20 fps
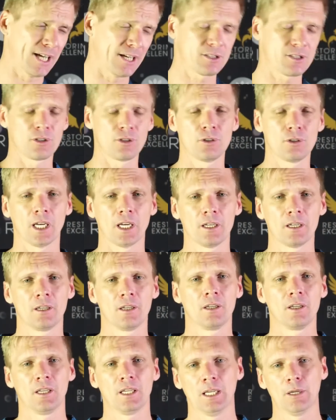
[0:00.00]
out sooner,
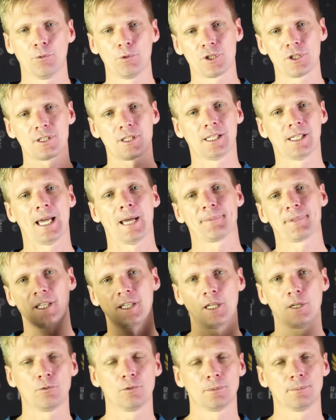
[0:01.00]
it will just collapse
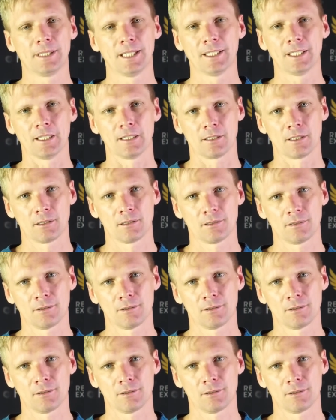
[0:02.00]
and then it will bleed.